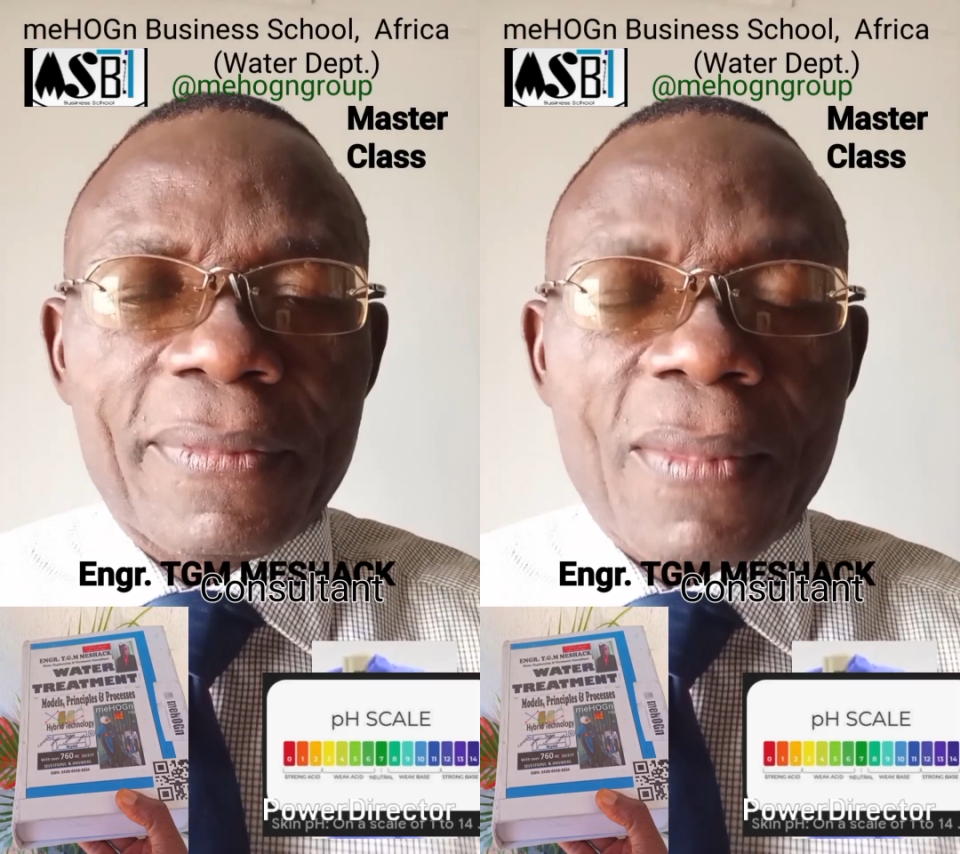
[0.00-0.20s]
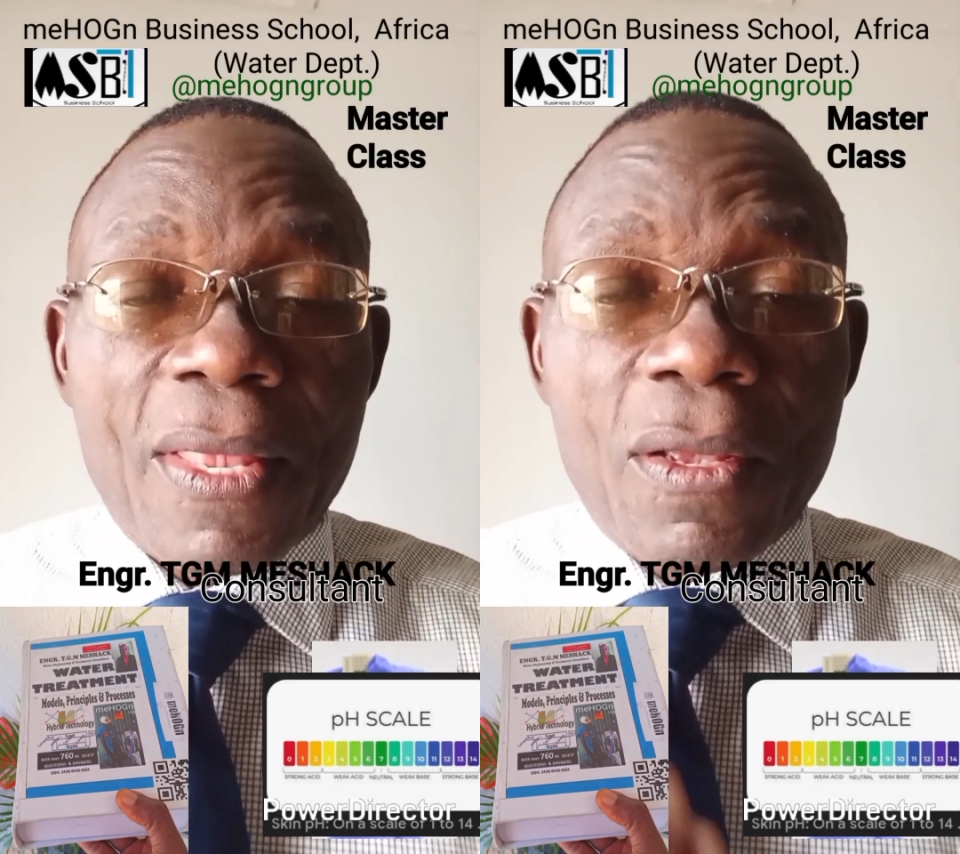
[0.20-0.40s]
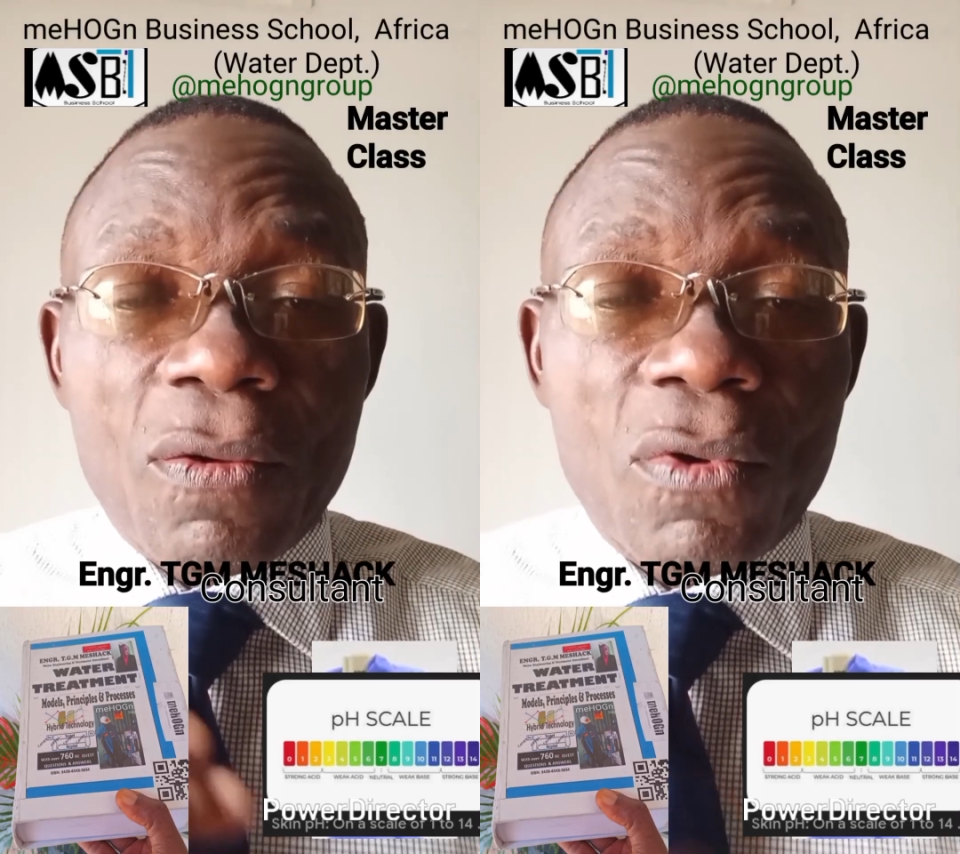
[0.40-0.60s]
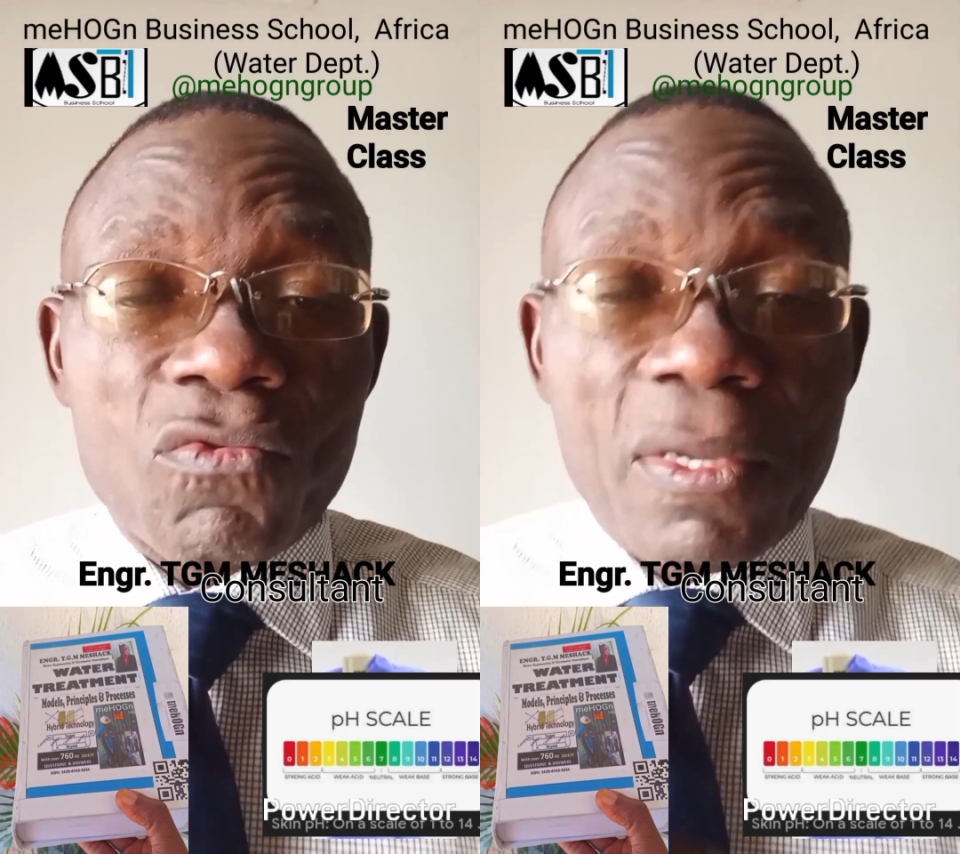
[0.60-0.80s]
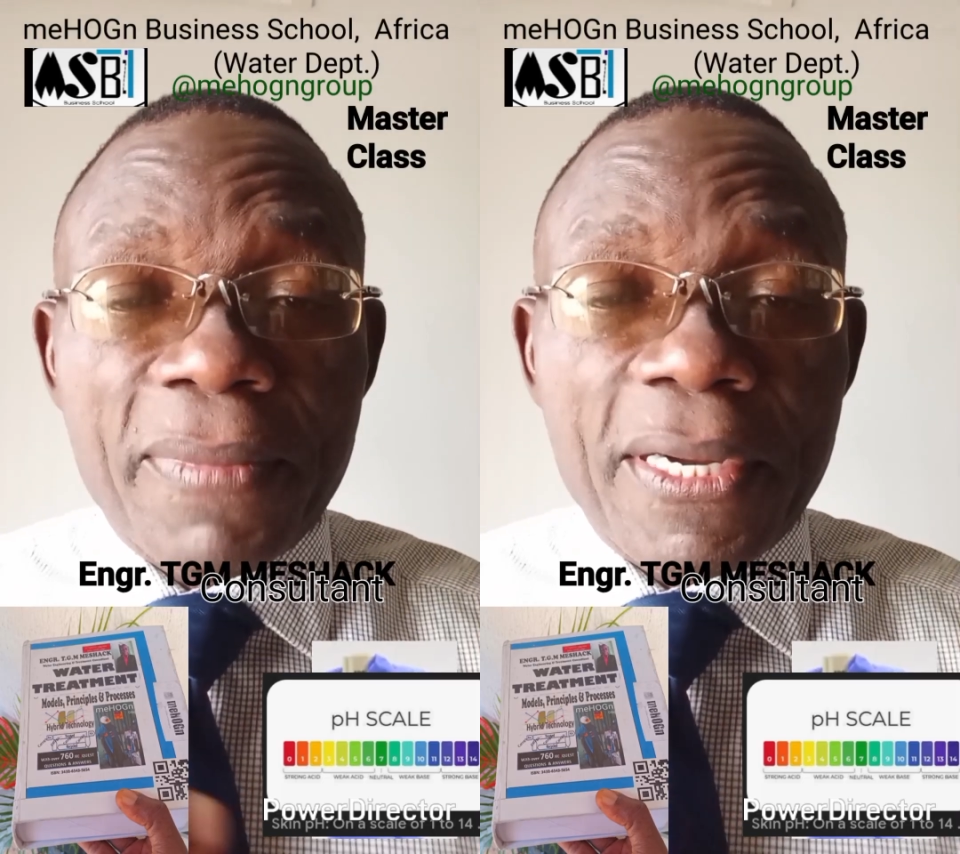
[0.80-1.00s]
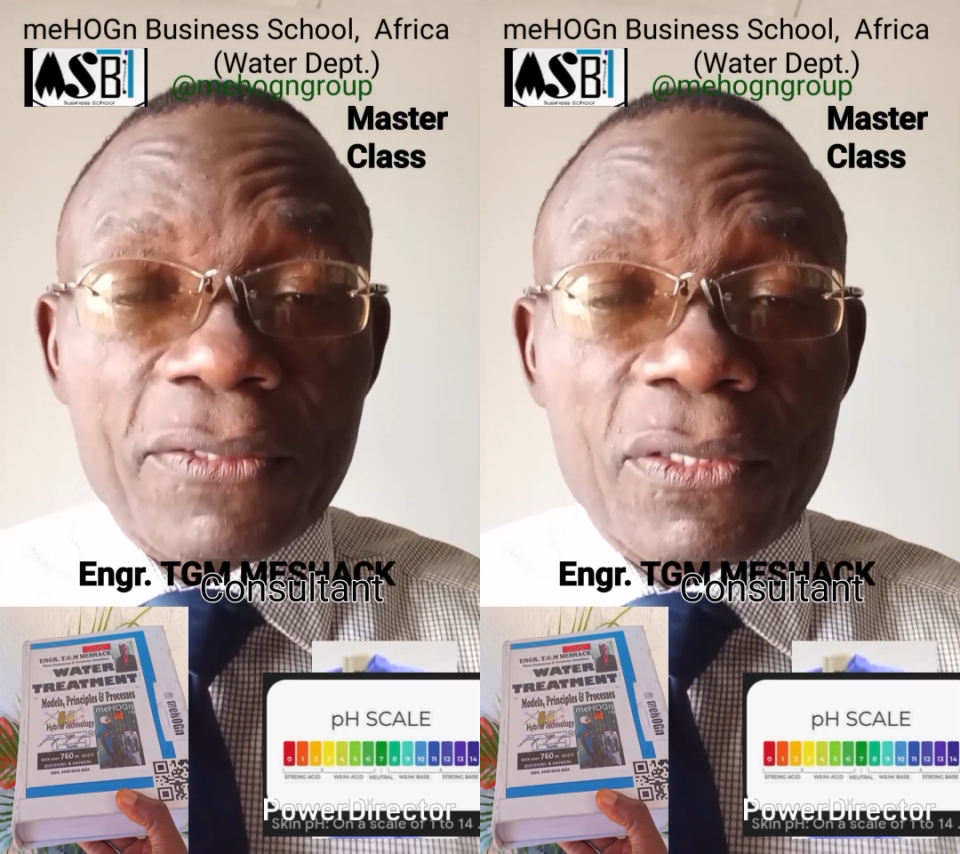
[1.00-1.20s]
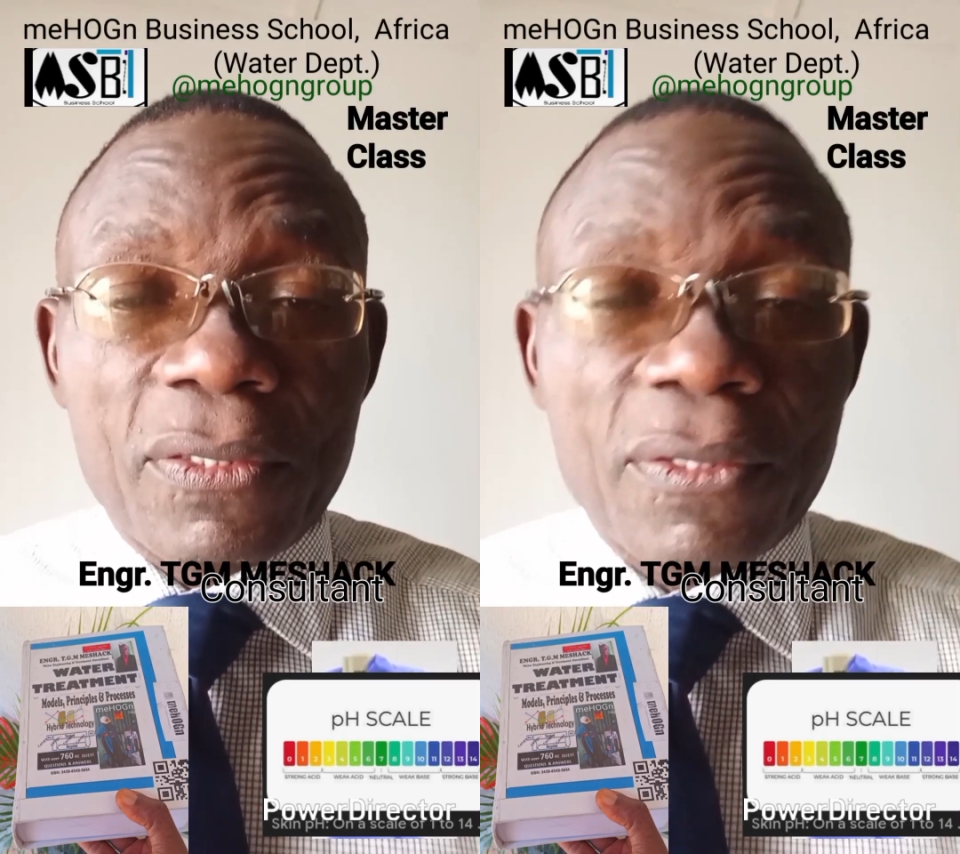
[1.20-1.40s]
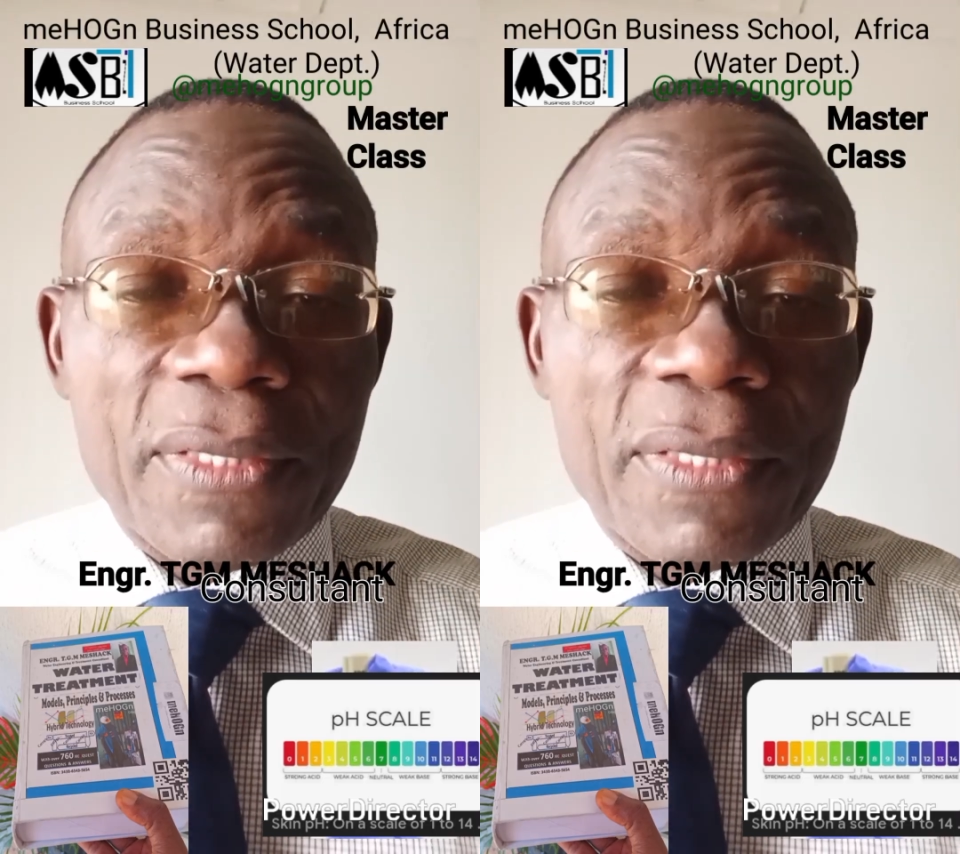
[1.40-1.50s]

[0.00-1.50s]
RO system and the